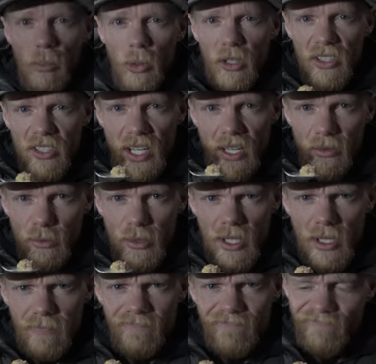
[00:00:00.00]
Morning day
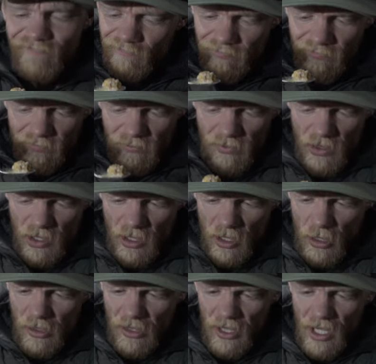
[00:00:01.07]
three,
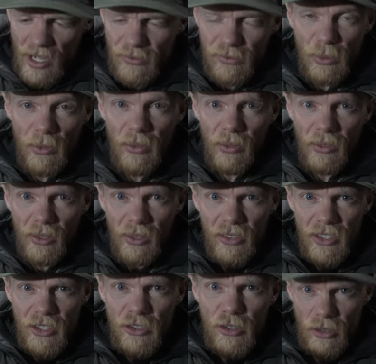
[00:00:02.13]
starting it off with a little
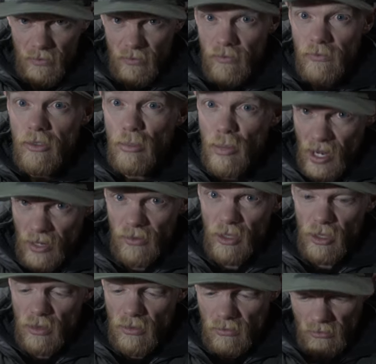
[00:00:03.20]
dessert for
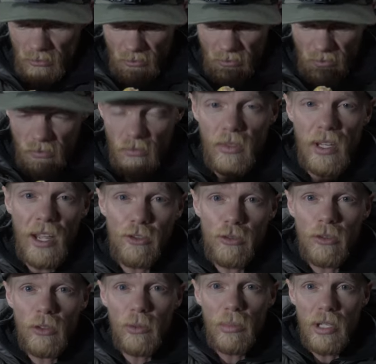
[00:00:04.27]
breakfast.
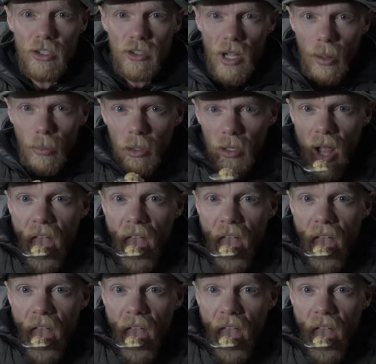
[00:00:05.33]
Gastrognome peach cobbler.